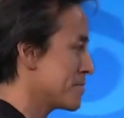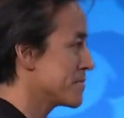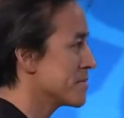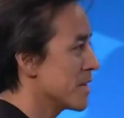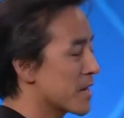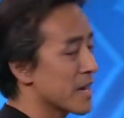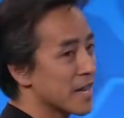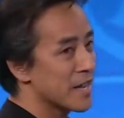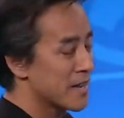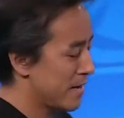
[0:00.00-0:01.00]
Okay.
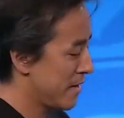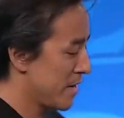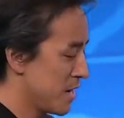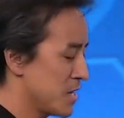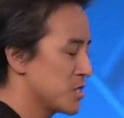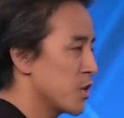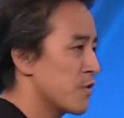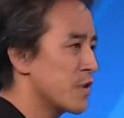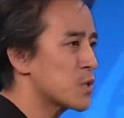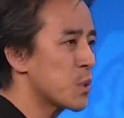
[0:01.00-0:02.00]
So if
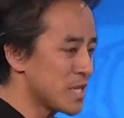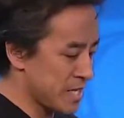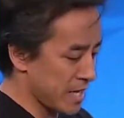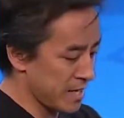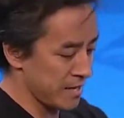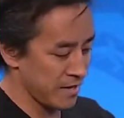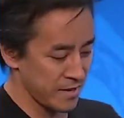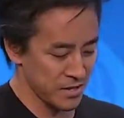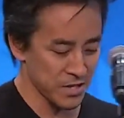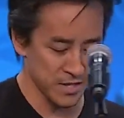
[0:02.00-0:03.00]
you twist it, it
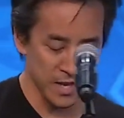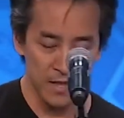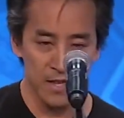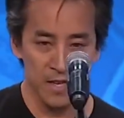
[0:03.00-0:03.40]
should sound like